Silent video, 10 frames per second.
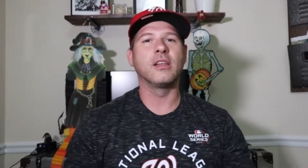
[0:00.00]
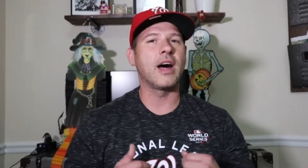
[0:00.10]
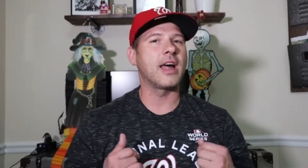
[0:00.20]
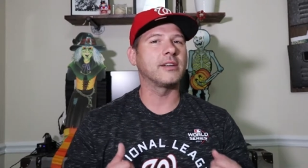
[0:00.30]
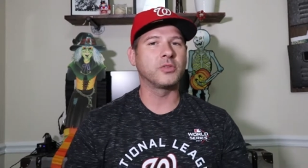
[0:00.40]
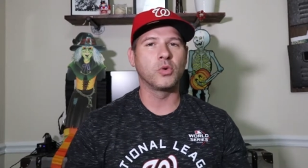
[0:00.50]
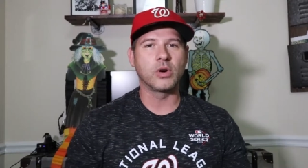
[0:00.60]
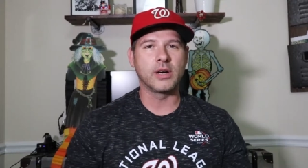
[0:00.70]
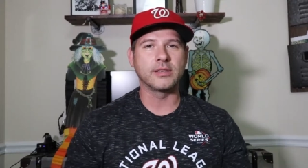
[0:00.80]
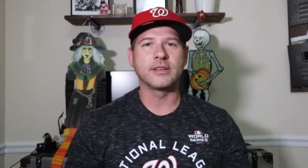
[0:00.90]
a lot of
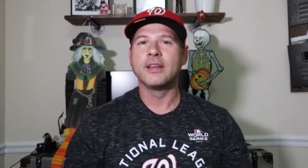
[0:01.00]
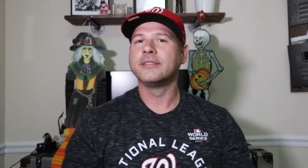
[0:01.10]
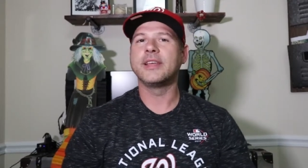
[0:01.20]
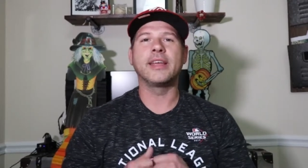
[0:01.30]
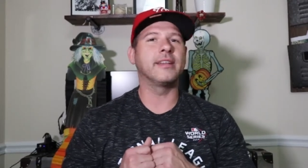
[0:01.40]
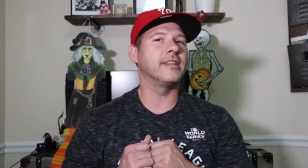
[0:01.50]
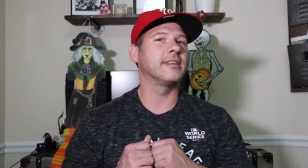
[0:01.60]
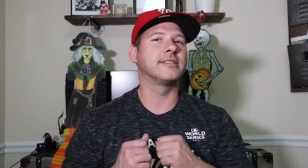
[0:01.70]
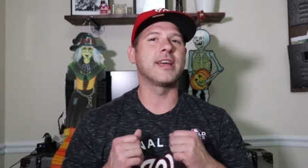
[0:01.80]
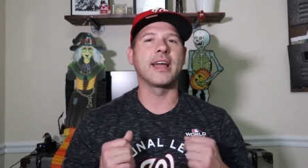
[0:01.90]
tourists taking the
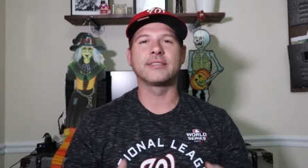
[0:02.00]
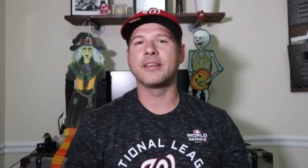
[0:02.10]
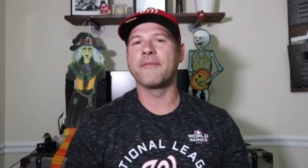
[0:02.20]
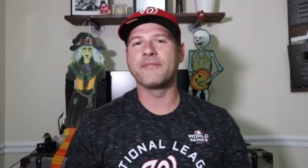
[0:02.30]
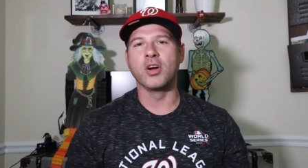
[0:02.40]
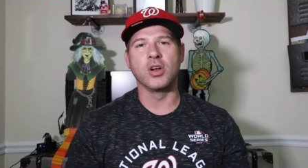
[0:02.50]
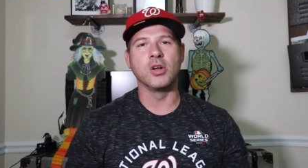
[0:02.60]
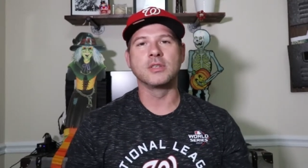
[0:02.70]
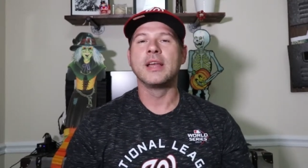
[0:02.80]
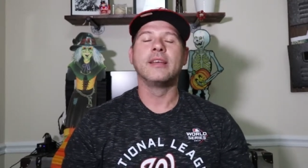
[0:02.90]
exact same
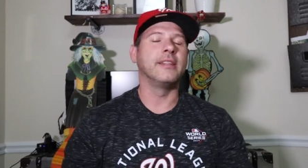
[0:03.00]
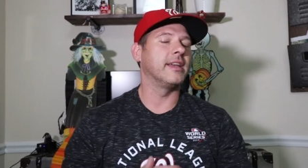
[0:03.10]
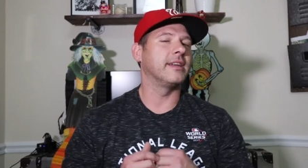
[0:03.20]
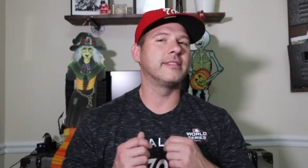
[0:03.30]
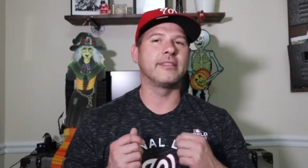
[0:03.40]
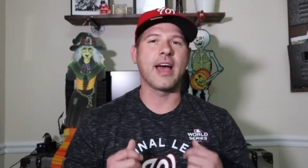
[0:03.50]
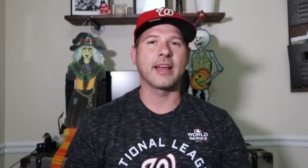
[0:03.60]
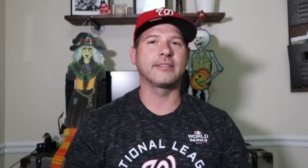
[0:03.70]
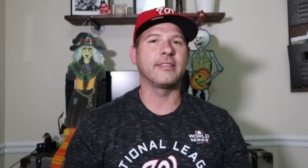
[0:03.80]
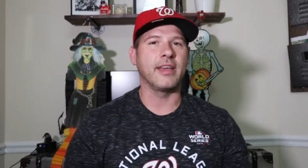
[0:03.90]
photos, the
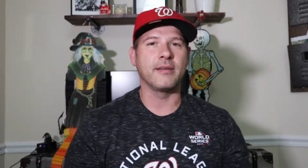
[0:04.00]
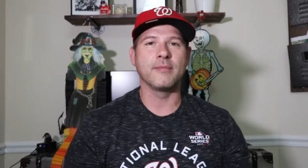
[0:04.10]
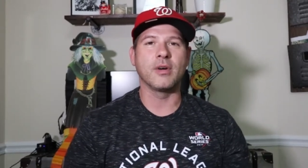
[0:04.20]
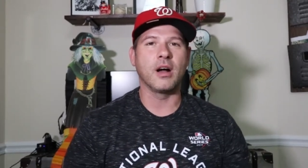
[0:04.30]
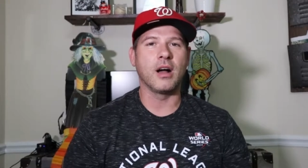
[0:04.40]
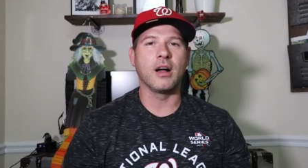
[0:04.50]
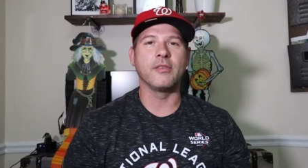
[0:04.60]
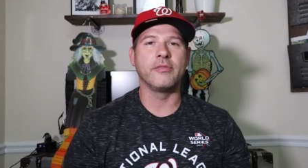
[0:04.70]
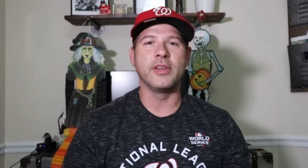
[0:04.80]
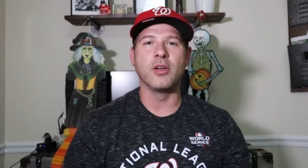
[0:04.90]
exact same
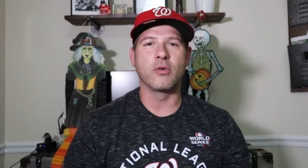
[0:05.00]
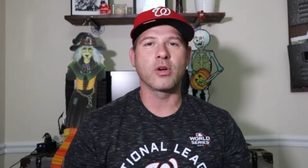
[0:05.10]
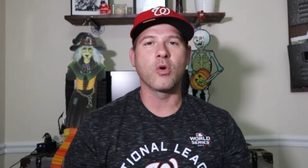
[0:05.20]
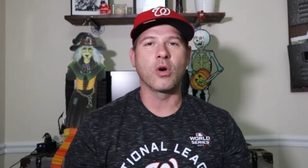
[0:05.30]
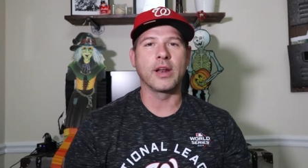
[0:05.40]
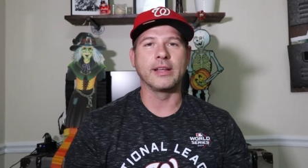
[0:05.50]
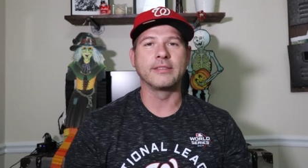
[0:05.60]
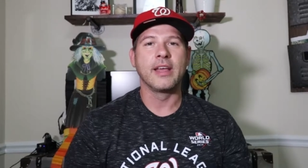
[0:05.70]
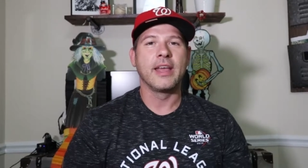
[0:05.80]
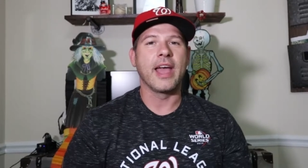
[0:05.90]
uh, video
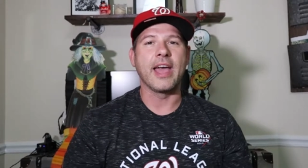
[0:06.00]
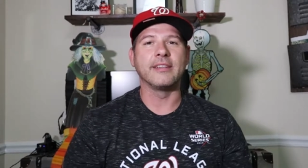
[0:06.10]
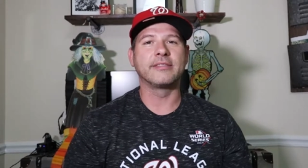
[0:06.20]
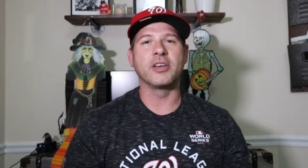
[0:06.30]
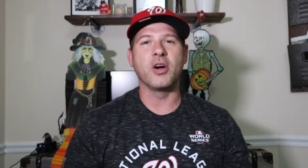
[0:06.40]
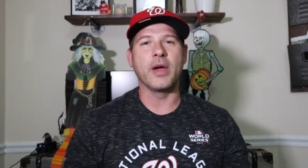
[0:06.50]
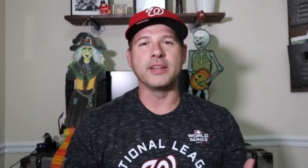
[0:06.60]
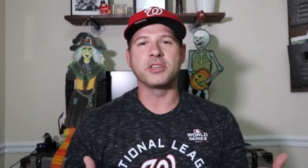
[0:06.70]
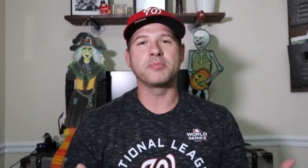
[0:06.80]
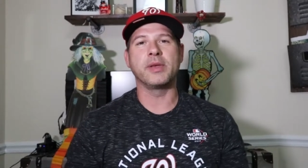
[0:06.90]
recordings. And so
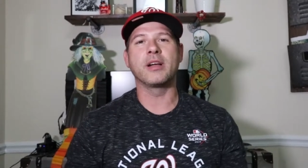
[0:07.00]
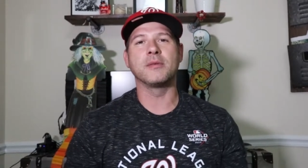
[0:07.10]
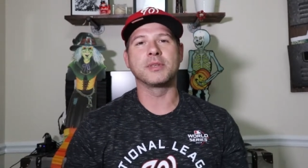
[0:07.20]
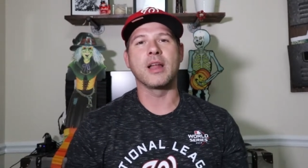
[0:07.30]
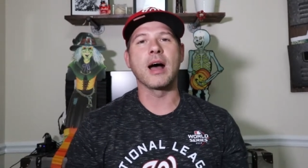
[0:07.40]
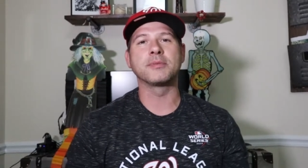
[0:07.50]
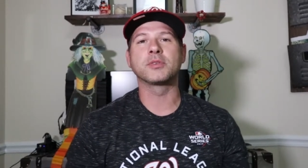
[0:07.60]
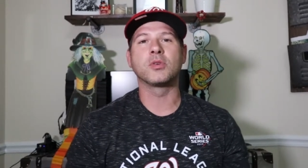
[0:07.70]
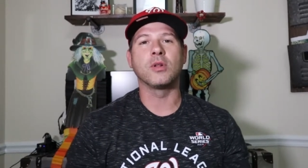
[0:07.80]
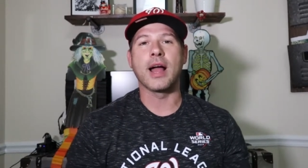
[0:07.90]
it just becomes an
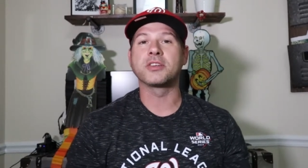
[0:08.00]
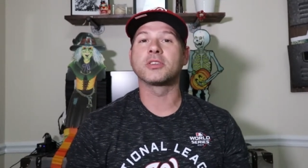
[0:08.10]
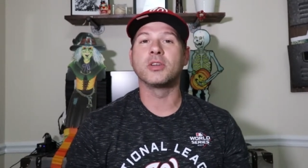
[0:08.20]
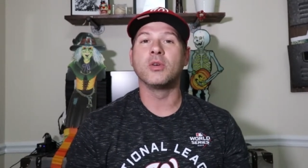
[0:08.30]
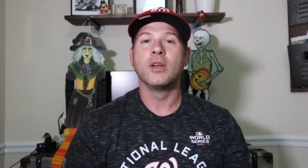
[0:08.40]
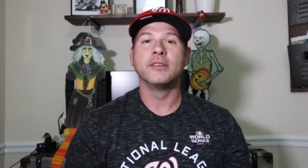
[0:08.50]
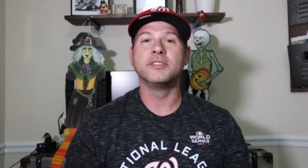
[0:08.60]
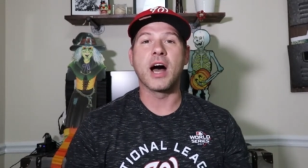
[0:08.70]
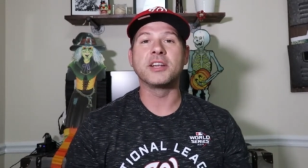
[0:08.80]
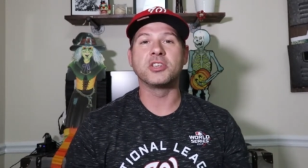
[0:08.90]
obstacle actually
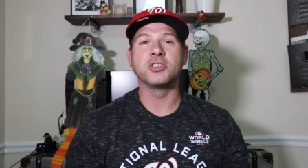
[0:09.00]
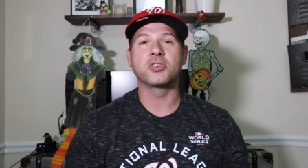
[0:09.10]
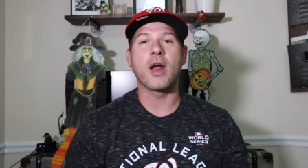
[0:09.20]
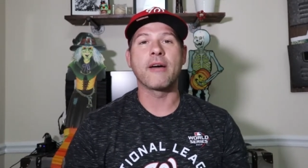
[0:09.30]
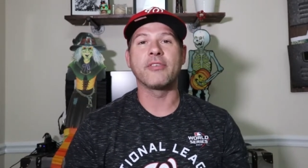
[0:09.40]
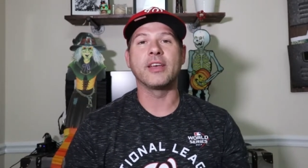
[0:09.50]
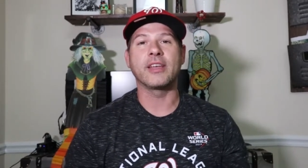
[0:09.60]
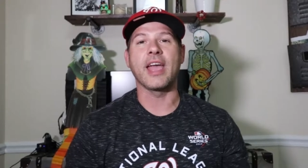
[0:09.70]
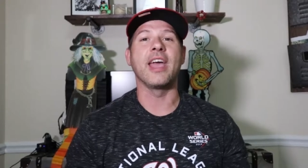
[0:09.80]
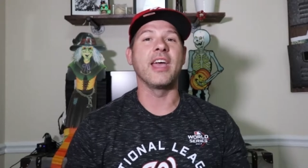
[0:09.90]
dodging
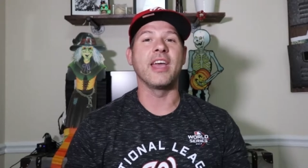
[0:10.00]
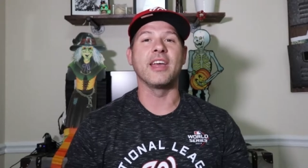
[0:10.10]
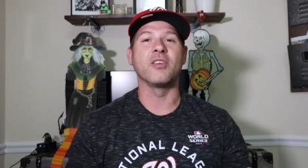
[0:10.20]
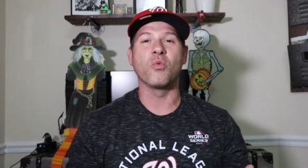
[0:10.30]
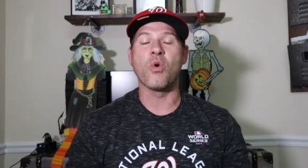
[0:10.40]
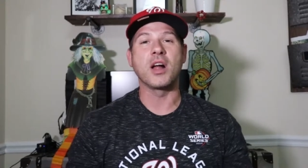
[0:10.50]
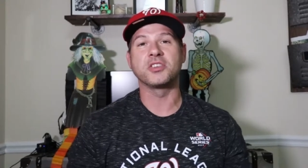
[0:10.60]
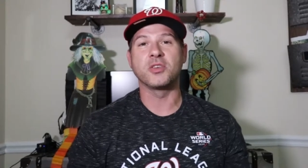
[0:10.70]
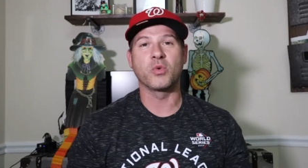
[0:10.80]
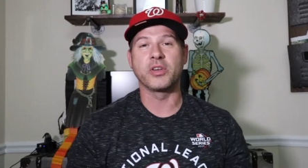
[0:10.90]
traffic and
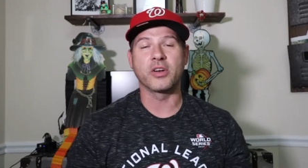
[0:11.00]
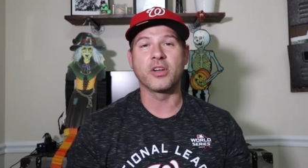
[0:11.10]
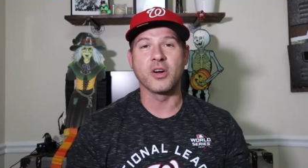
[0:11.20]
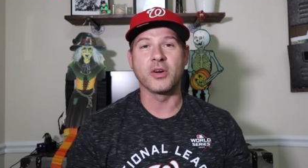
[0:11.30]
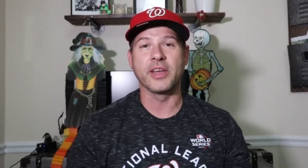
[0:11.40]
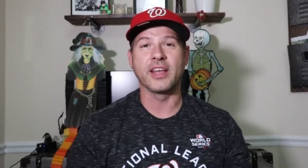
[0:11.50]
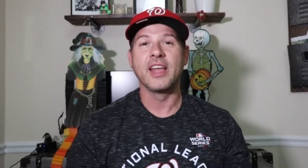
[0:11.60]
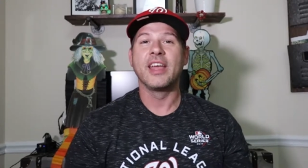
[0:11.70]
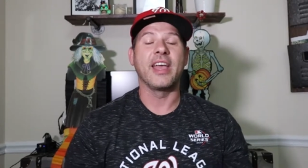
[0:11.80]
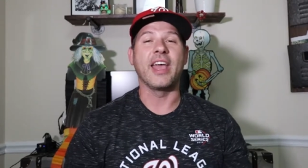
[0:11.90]
watching where you're going
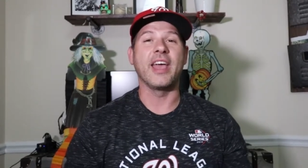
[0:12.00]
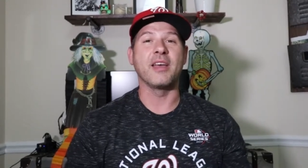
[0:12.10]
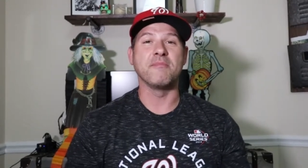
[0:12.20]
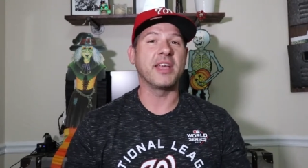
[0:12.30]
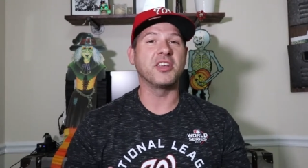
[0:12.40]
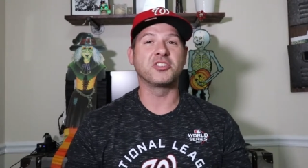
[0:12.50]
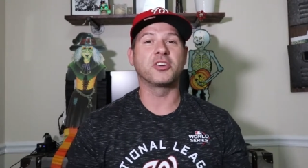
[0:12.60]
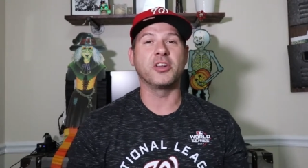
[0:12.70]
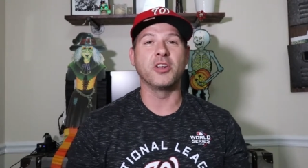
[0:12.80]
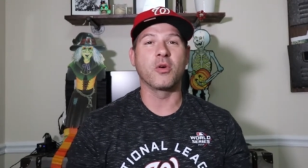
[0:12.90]
and making
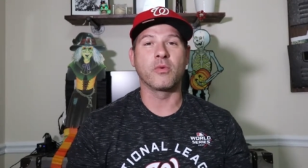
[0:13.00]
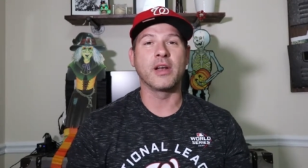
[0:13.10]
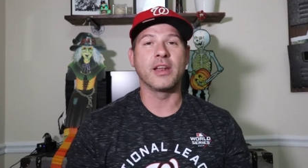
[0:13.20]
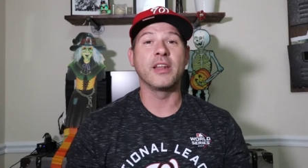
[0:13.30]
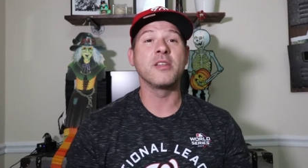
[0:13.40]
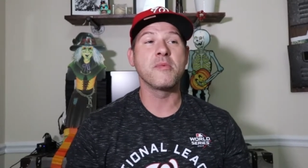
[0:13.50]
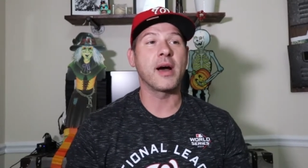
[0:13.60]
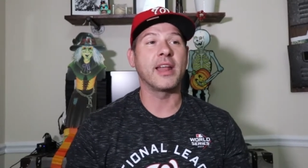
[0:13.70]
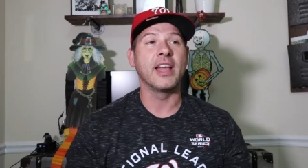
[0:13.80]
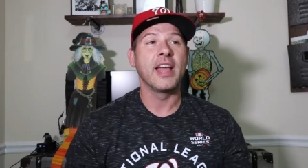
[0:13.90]
sure you don't run into
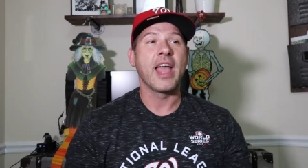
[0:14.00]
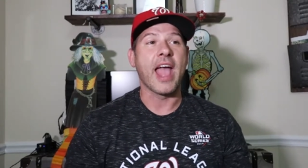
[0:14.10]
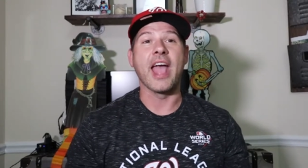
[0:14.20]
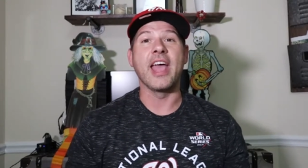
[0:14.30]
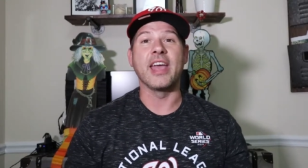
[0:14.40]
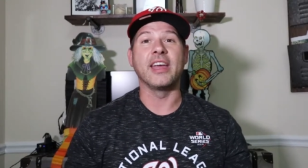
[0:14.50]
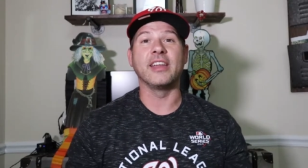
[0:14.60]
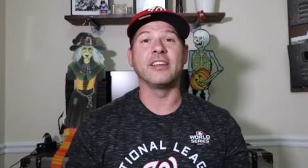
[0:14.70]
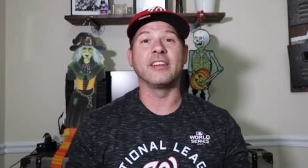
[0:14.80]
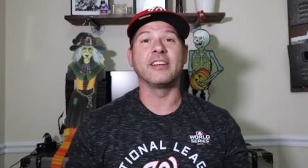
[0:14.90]
anybody
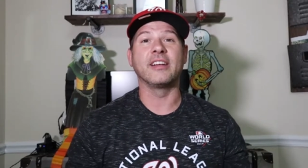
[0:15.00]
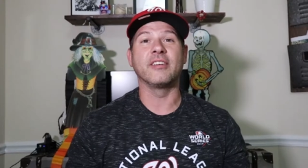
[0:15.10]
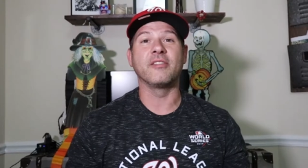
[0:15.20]
and